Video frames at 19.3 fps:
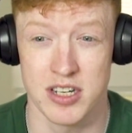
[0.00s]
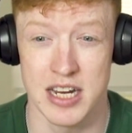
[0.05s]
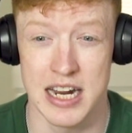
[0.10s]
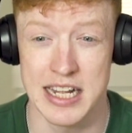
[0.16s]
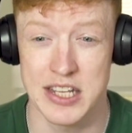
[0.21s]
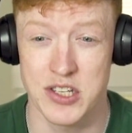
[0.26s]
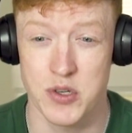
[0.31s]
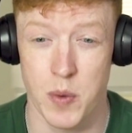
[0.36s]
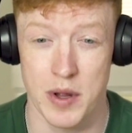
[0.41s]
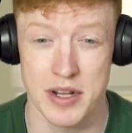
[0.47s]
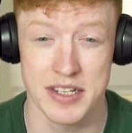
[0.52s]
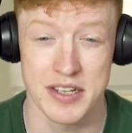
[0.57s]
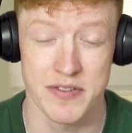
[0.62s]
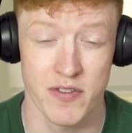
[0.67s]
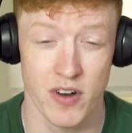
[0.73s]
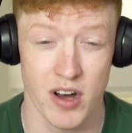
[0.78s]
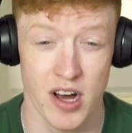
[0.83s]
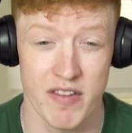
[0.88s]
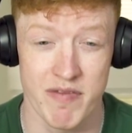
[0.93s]
nearly
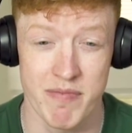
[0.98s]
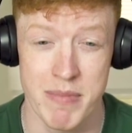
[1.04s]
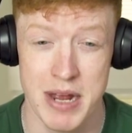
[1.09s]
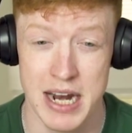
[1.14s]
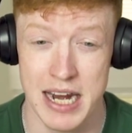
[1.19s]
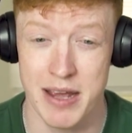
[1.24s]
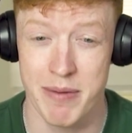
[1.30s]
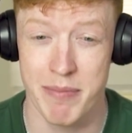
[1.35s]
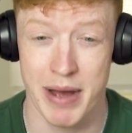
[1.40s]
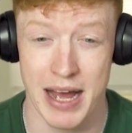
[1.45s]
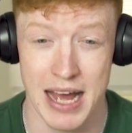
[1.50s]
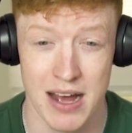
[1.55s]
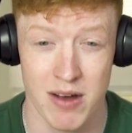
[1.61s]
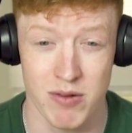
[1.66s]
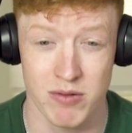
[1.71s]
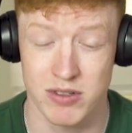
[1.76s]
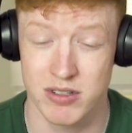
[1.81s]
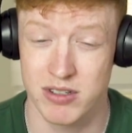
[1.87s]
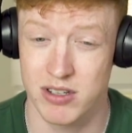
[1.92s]
25 million
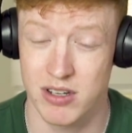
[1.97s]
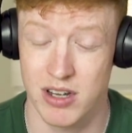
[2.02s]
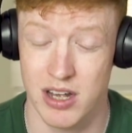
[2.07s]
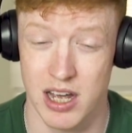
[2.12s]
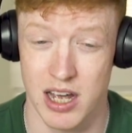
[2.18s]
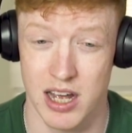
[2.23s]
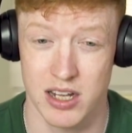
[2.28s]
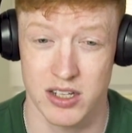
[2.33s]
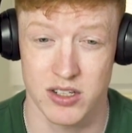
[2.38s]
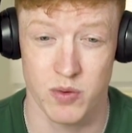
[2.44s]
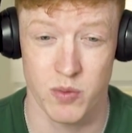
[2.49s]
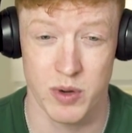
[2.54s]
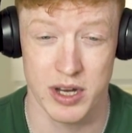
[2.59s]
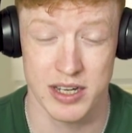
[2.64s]
pound uh, to